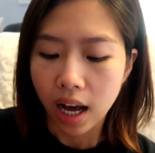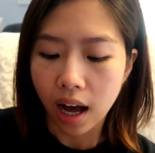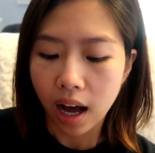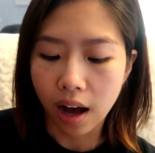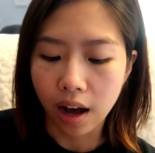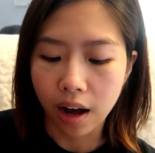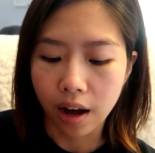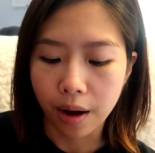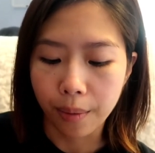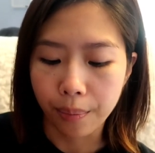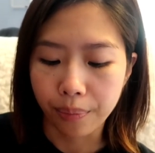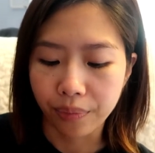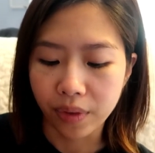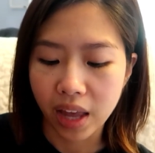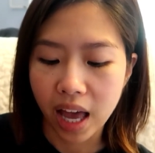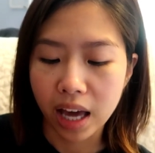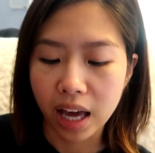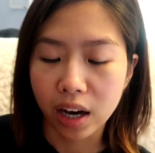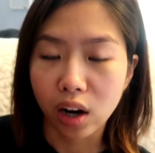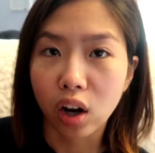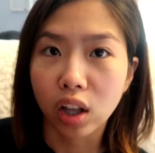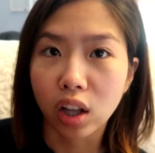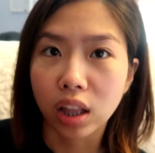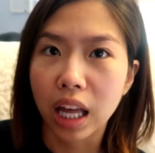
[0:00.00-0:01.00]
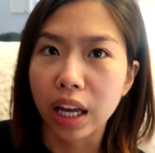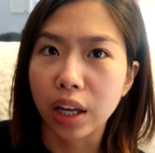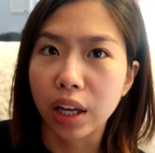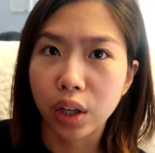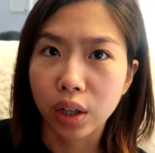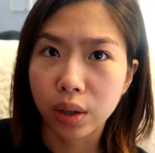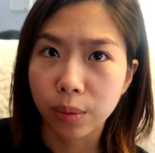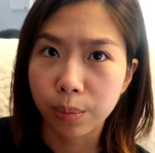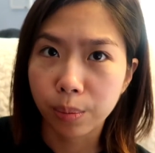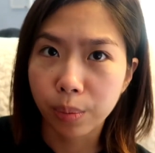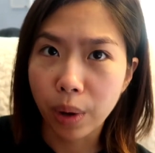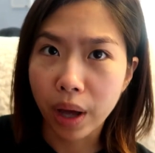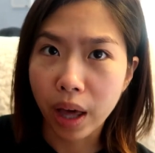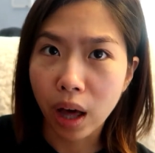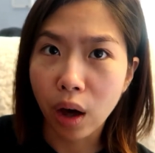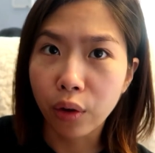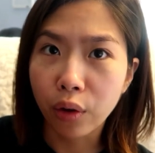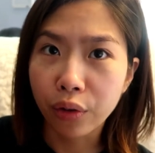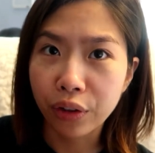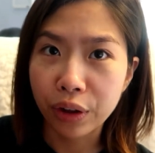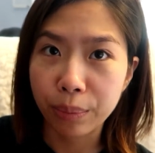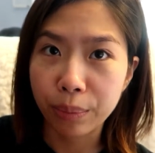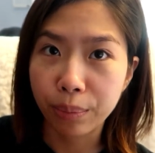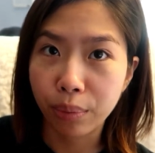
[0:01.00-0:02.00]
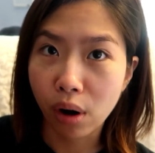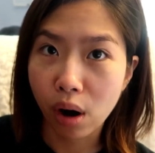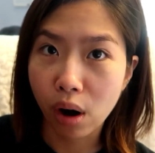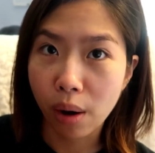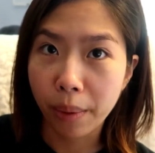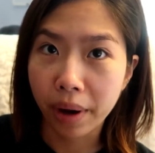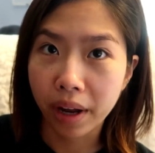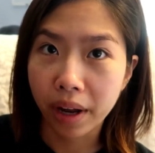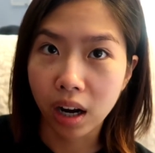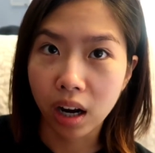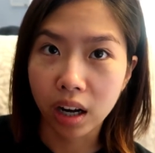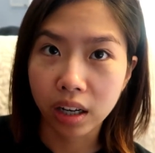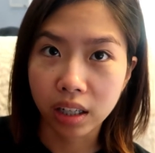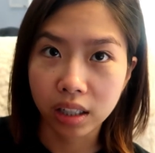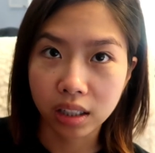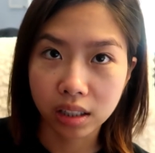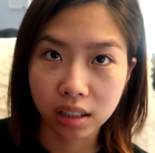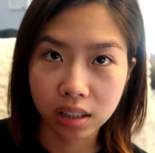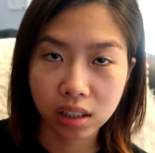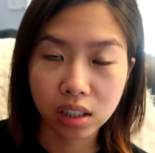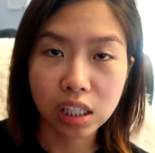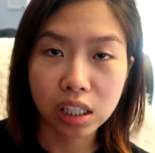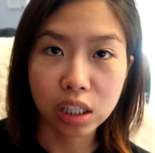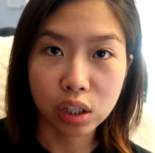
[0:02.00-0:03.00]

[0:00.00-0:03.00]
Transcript: um, add on like healthy probiotics